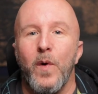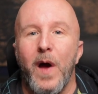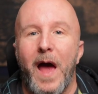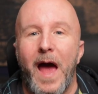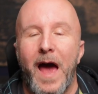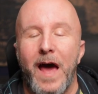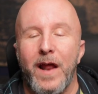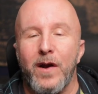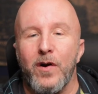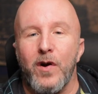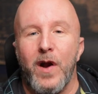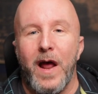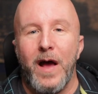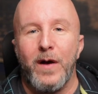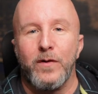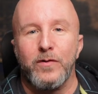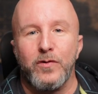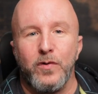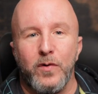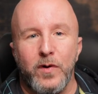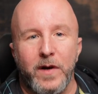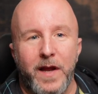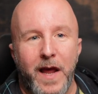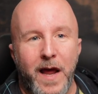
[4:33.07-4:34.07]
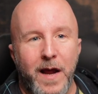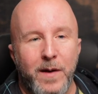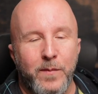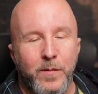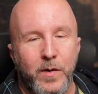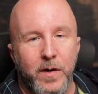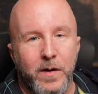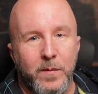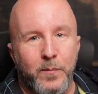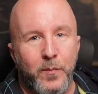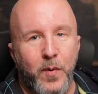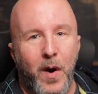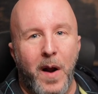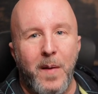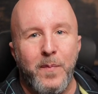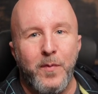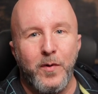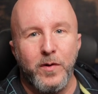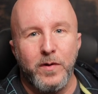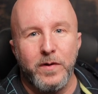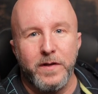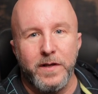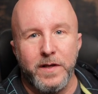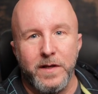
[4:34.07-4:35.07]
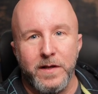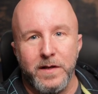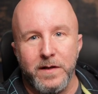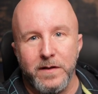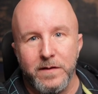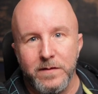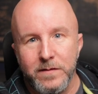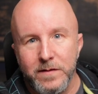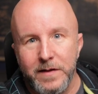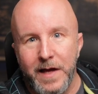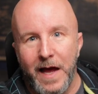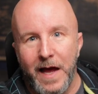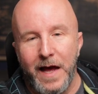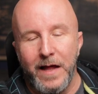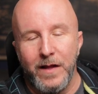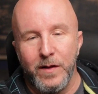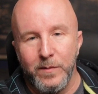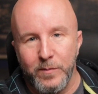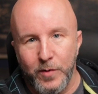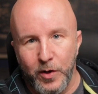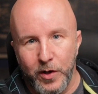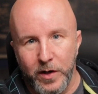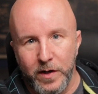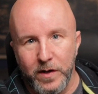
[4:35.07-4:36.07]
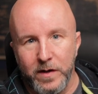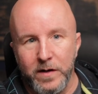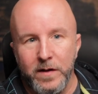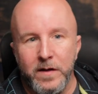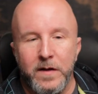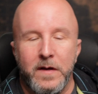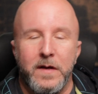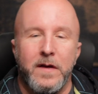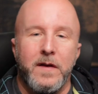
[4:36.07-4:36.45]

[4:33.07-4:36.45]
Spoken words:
had our outdoor camera properly calibrated,